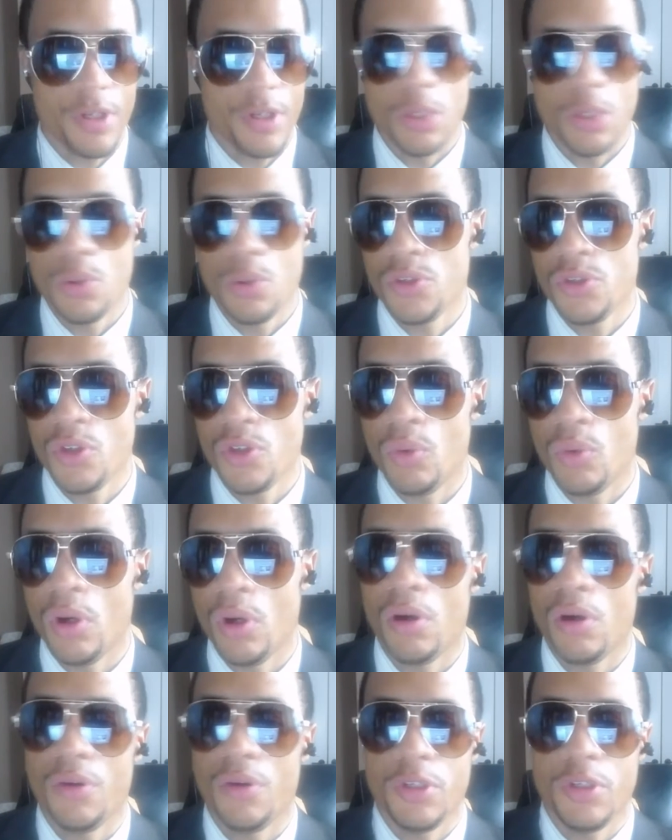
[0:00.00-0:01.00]
Use the
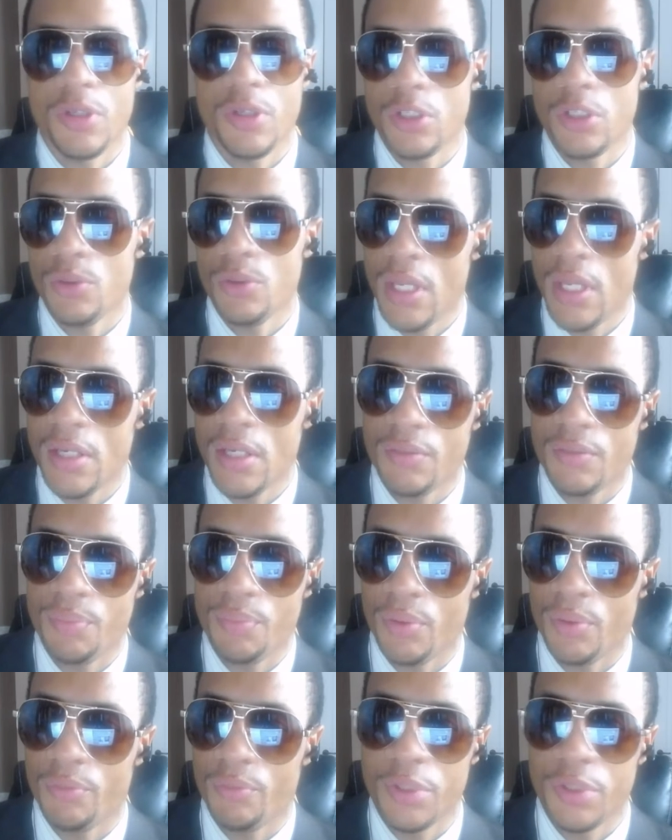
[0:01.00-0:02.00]
wall. You can do in
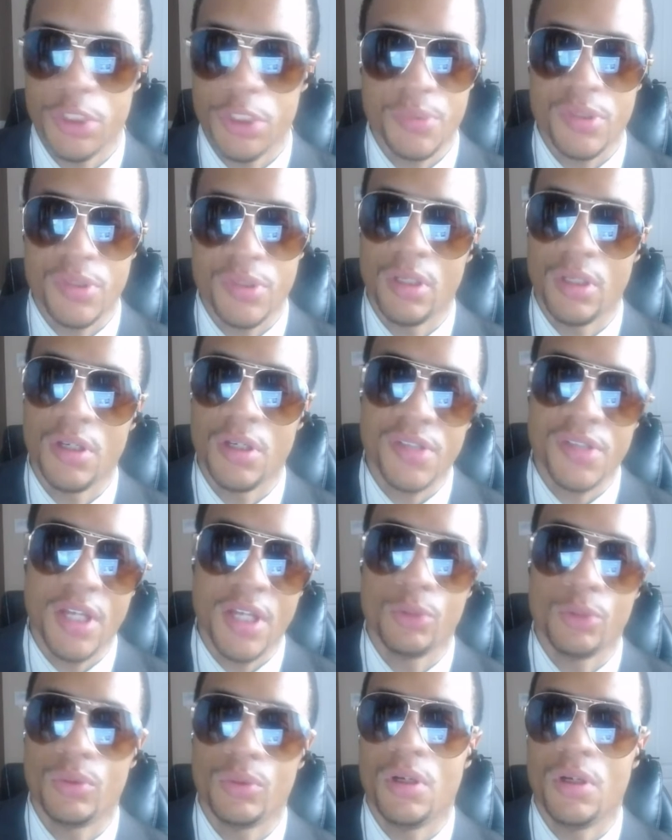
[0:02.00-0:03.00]
push-ups
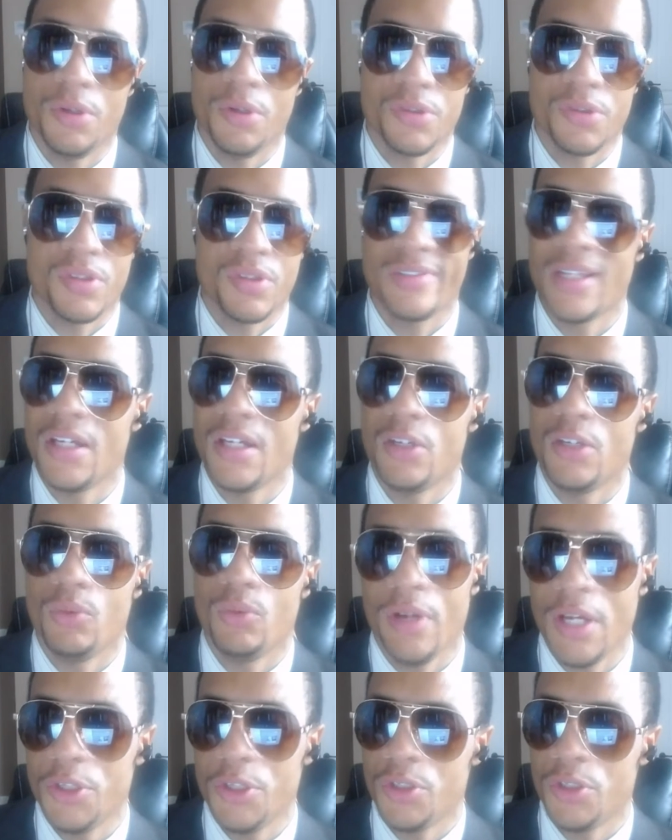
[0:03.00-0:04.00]
alongside the wall. There's a ton of
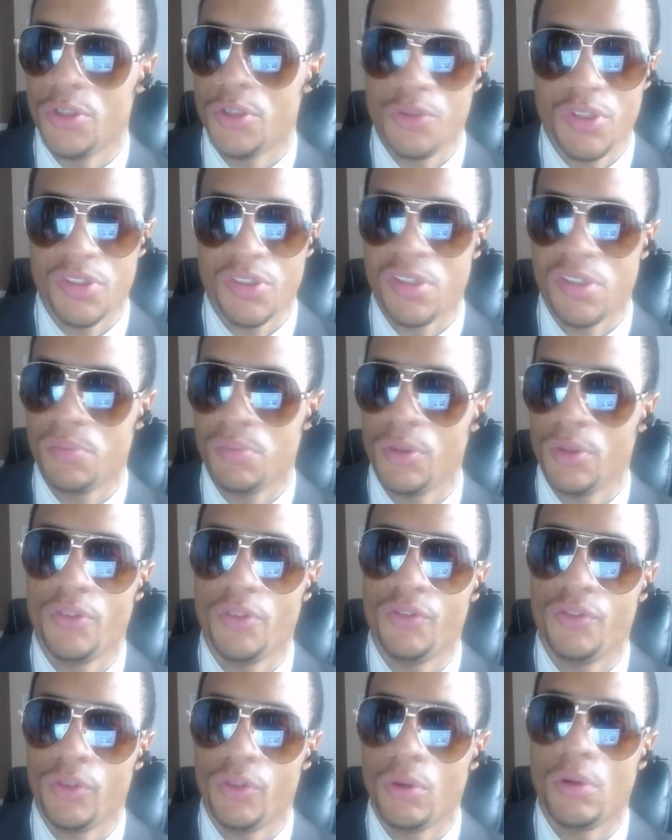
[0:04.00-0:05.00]
workouts you can do just simply on
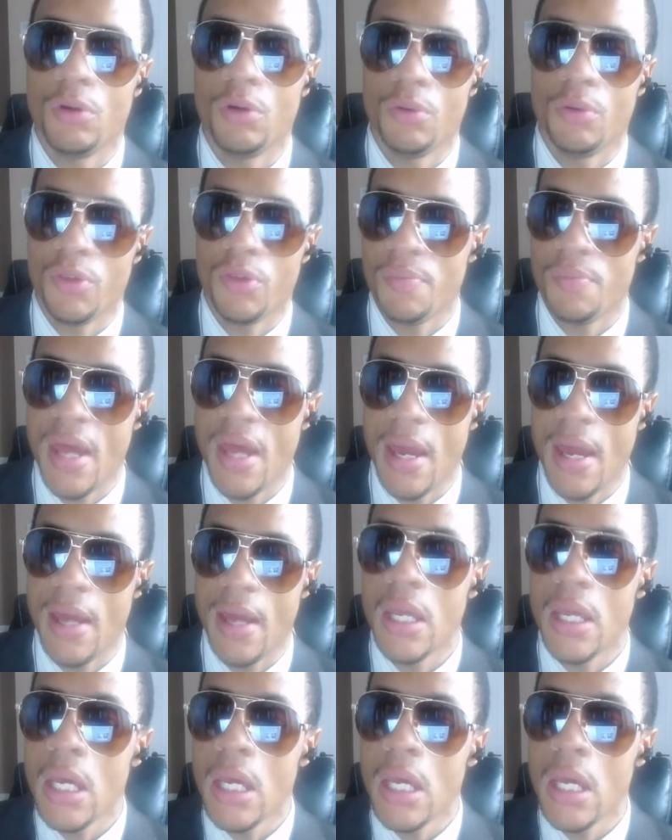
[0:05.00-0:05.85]
the floor or with the mat.